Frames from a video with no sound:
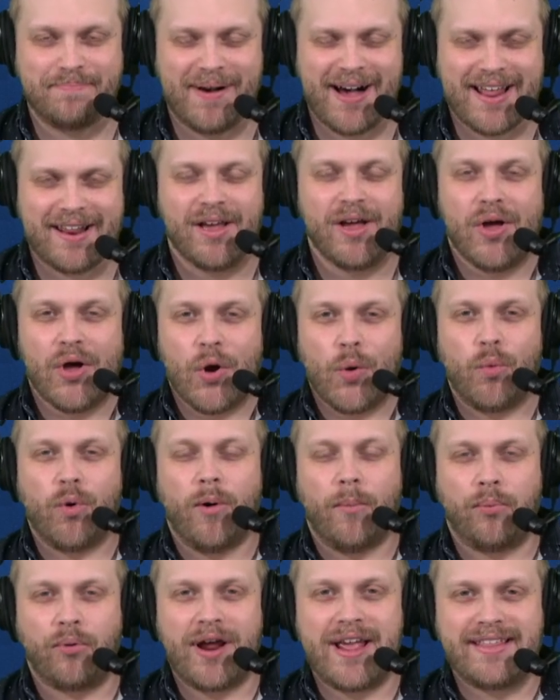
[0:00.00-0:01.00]
But
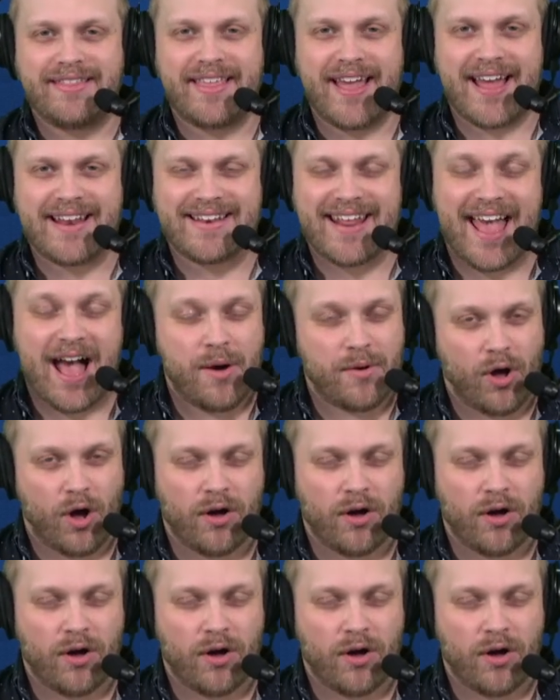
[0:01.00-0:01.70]
we'll break that down,